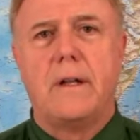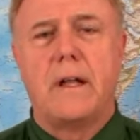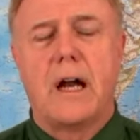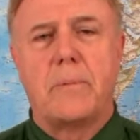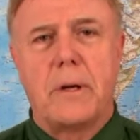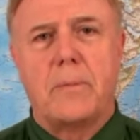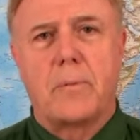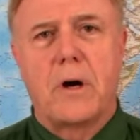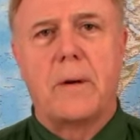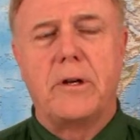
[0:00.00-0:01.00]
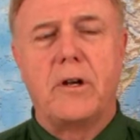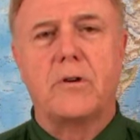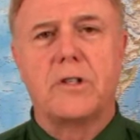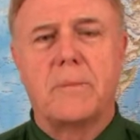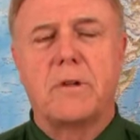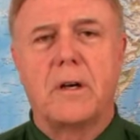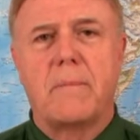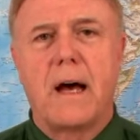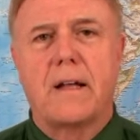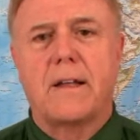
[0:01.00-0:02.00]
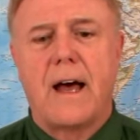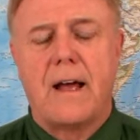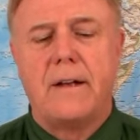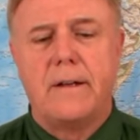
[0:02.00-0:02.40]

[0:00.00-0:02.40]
A lot of people probably know something about that.